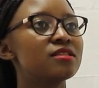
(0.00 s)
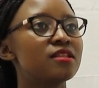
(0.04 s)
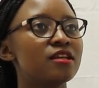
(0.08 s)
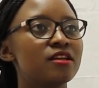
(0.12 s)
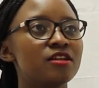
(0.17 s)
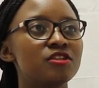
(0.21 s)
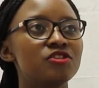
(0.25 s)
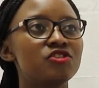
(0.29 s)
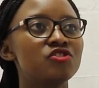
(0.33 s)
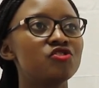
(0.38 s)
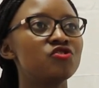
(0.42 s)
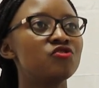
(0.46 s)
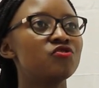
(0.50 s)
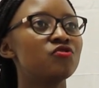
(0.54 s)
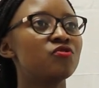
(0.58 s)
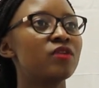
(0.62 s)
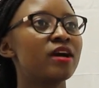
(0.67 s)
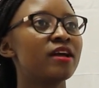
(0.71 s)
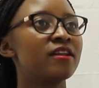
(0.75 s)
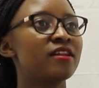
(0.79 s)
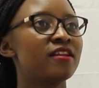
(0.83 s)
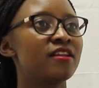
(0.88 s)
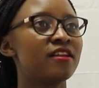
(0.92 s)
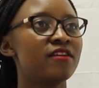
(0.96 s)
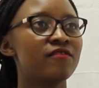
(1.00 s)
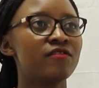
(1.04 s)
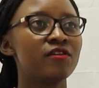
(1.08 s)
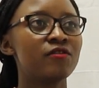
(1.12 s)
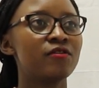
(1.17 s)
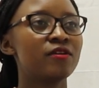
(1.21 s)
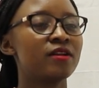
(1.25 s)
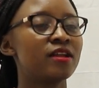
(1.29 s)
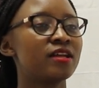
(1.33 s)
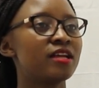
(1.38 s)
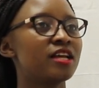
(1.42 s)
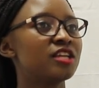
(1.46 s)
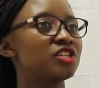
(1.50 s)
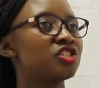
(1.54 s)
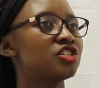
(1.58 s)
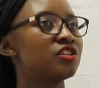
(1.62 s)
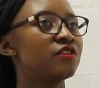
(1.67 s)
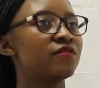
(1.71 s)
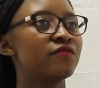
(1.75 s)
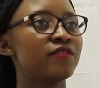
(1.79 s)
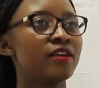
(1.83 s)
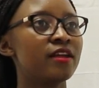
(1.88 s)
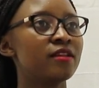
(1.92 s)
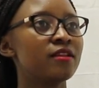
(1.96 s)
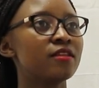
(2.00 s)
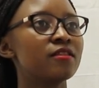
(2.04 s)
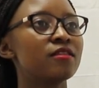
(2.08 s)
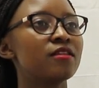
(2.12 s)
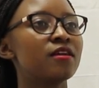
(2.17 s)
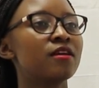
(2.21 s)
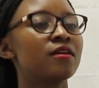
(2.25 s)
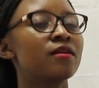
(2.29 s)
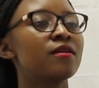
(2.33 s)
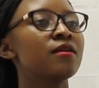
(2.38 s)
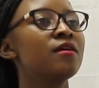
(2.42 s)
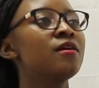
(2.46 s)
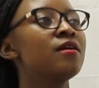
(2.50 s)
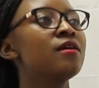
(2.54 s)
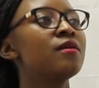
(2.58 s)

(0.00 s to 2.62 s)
that you are never going to achieve anything